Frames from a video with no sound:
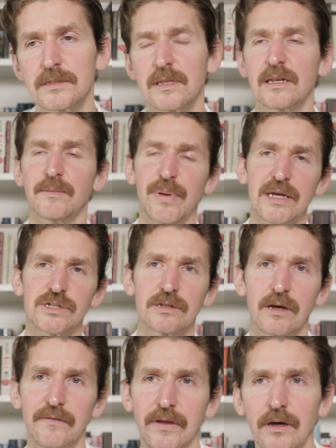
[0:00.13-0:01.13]
is the depiction
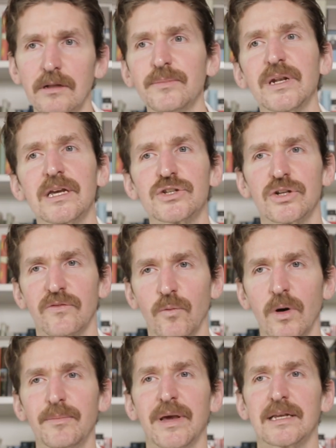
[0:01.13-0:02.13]
of the culmination of
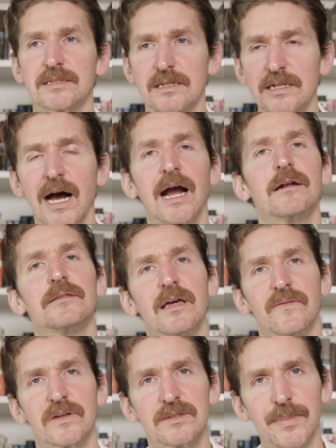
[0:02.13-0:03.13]
one man's entire
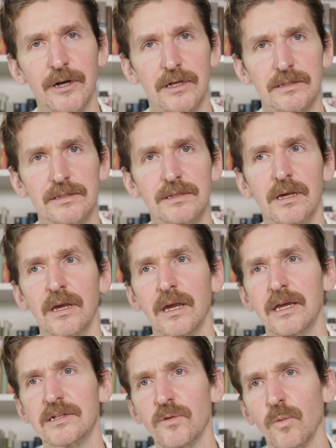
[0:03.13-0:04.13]
life experience
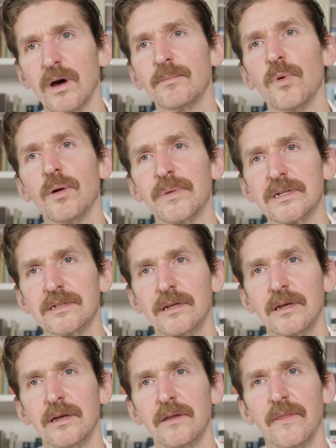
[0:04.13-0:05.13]
into one moment
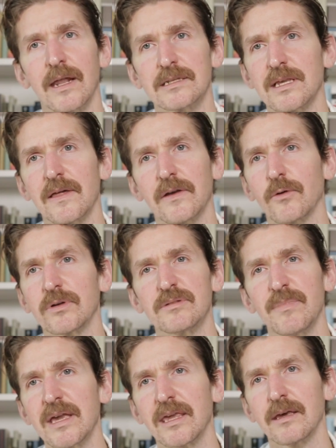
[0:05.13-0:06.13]
that is either going to
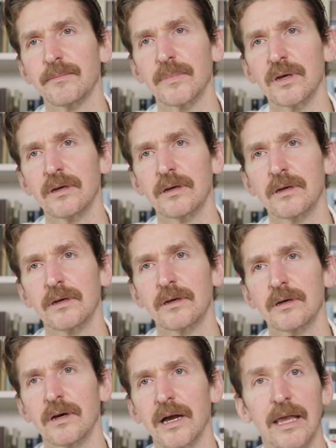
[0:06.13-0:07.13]
make him
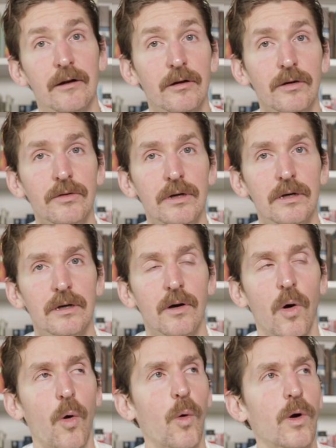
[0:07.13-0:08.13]
a hero
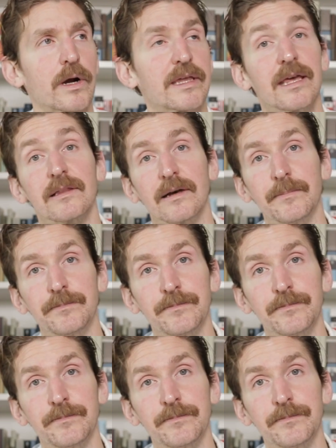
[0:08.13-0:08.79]
or kill him.